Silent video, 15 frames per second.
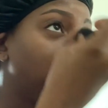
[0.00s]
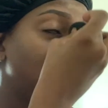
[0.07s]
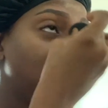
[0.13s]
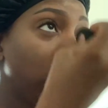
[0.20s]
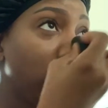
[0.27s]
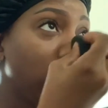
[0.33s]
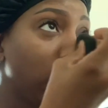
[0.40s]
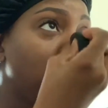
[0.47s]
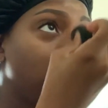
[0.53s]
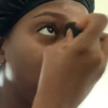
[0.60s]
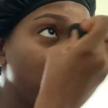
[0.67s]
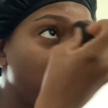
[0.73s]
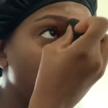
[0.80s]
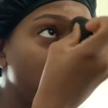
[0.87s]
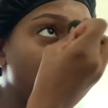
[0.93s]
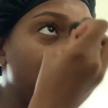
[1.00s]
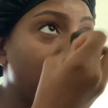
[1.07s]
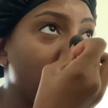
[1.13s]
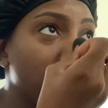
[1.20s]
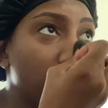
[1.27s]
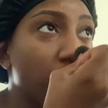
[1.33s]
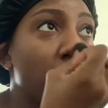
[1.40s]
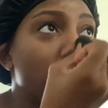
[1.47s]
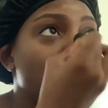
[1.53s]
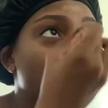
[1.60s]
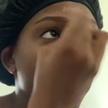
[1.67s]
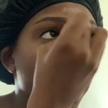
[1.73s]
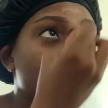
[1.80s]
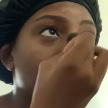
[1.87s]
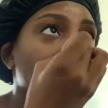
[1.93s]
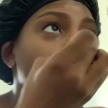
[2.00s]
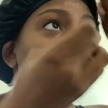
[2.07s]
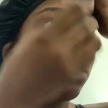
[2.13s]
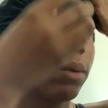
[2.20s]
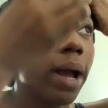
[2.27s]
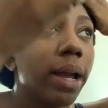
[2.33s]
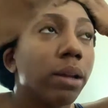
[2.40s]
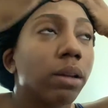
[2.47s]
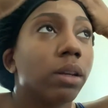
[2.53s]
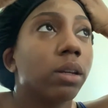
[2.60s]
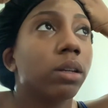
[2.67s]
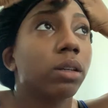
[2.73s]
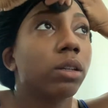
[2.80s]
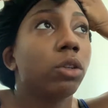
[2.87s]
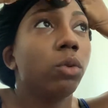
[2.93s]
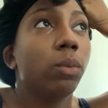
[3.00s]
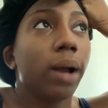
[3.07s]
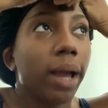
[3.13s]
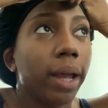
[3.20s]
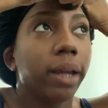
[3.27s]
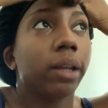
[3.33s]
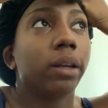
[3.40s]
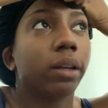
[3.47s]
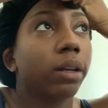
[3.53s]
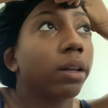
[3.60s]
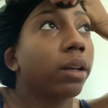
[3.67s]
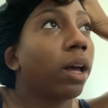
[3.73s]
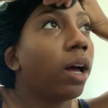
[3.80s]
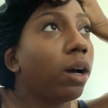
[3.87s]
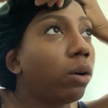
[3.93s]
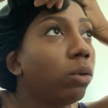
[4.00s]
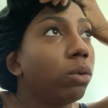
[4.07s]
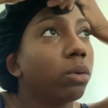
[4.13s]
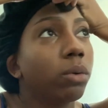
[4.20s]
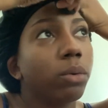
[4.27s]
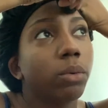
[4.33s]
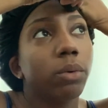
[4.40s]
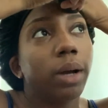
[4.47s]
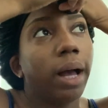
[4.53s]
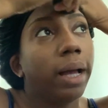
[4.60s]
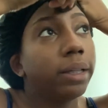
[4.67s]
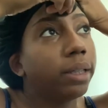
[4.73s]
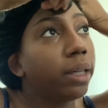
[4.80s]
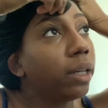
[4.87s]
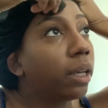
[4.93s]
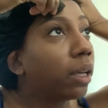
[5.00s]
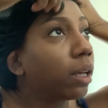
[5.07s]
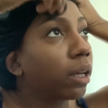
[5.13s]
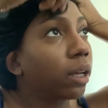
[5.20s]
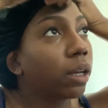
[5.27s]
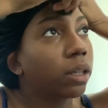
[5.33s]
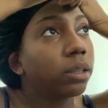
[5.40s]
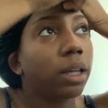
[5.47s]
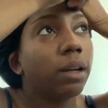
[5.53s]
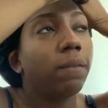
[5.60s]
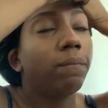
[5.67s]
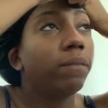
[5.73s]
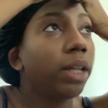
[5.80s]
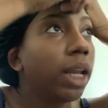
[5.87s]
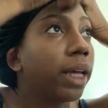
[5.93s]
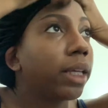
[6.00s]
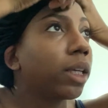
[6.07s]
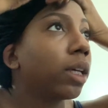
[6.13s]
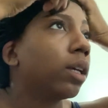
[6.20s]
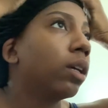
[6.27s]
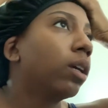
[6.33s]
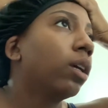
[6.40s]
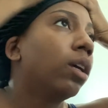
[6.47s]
she didn't do her makeup all the way. You right, ho. I didn't, because I don't feel like it.